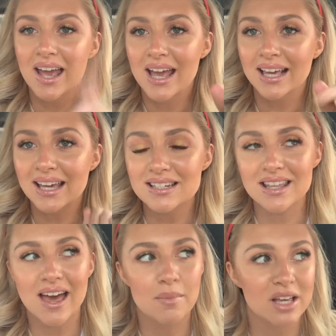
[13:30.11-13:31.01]
get to
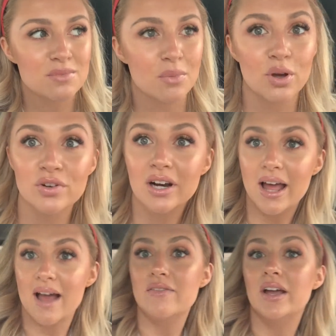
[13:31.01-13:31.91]
that because my boyfriend and I
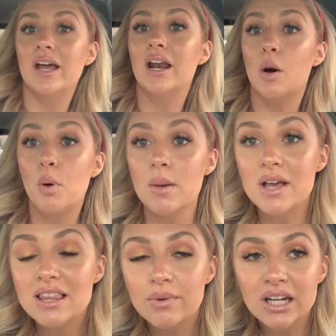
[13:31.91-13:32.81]
have an
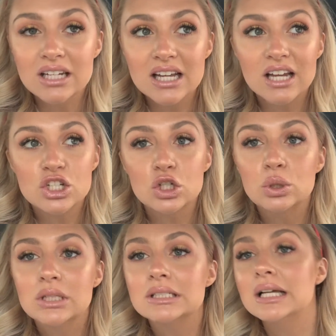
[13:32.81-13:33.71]
appointment that we need to get to.
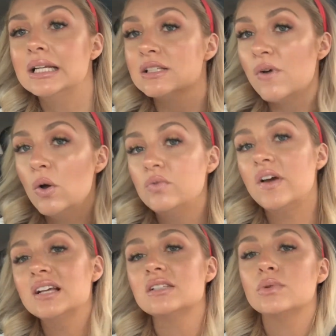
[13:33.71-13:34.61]
He's getting his phone
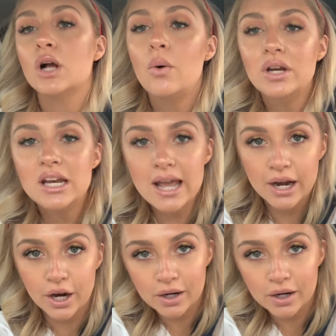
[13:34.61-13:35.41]
fixed and we're going to dinner.